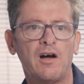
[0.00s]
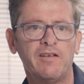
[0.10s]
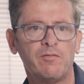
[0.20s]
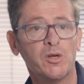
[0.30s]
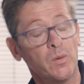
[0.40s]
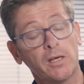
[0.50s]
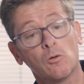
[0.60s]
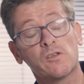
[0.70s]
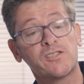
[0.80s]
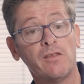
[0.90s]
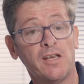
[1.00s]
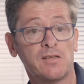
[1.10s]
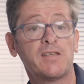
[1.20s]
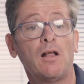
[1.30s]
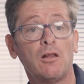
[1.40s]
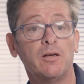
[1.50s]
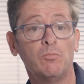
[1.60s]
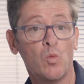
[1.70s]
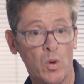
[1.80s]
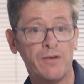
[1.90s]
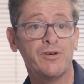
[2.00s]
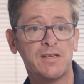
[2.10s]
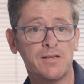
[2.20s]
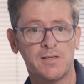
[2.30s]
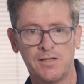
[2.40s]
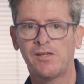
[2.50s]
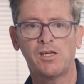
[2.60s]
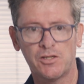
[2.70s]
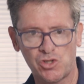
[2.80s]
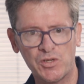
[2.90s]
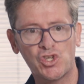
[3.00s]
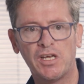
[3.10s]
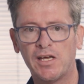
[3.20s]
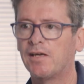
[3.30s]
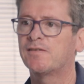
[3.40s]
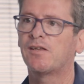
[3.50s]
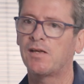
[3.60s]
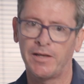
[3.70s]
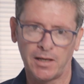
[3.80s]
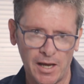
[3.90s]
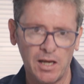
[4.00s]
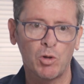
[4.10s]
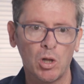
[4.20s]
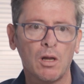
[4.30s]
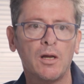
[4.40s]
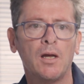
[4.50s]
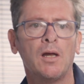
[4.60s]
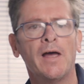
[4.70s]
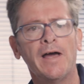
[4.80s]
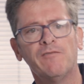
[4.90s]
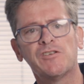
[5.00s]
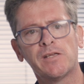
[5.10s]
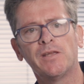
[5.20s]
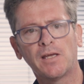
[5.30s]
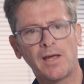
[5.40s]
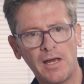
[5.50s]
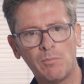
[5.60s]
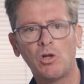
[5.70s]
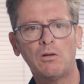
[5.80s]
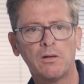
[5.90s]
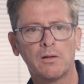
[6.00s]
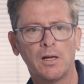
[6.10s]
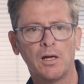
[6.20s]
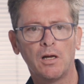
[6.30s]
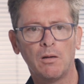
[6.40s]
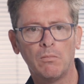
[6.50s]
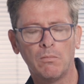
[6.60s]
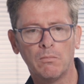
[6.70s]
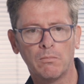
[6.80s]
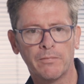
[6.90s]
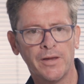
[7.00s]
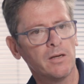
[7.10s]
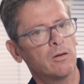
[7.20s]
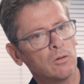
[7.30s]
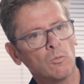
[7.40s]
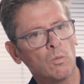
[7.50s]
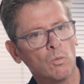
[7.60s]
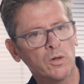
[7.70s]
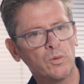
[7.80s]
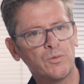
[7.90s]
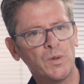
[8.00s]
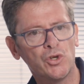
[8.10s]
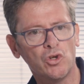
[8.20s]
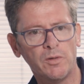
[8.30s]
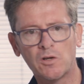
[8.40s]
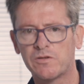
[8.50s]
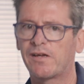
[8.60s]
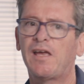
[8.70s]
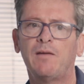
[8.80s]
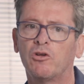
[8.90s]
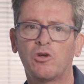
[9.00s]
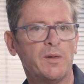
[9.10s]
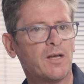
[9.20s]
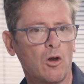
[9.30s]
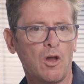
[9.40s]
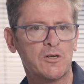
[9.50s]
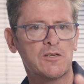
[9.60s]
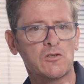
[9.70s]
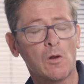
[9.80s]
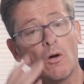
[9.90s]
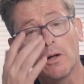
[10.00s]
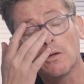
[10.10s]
5, but we can also then tell them where it is. Is it in the switchgear? Is it in the cable? And if it's in the cable, then what would we do? Because a cable could be kilometers long.